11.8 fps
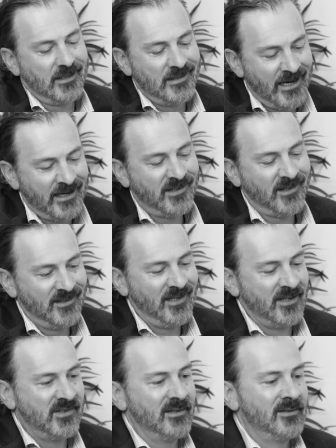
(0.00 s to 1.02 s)
The next
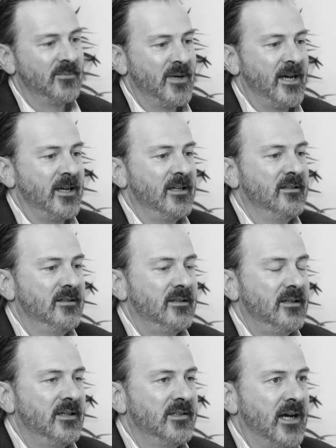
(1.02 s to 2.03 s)
contested domain
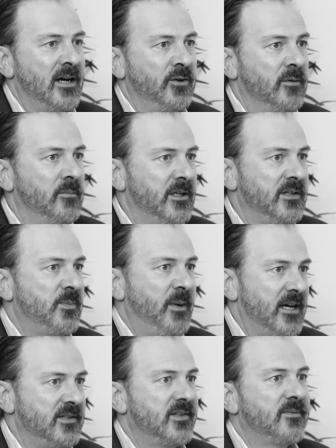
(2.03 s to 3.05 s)
is arguably
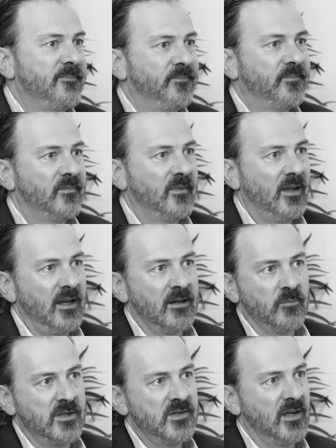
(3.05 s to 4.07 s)
space.
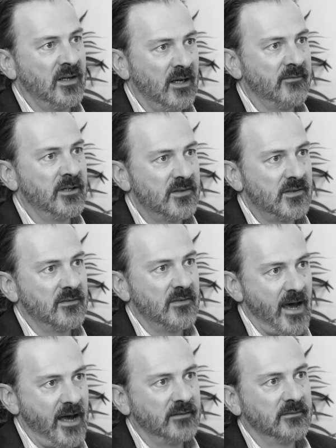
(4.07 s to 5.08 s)
And we're seeing evidence of
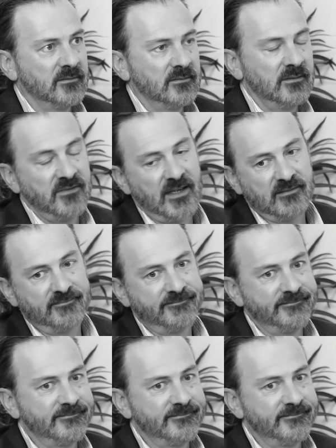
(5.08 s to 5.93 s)
that. In fact,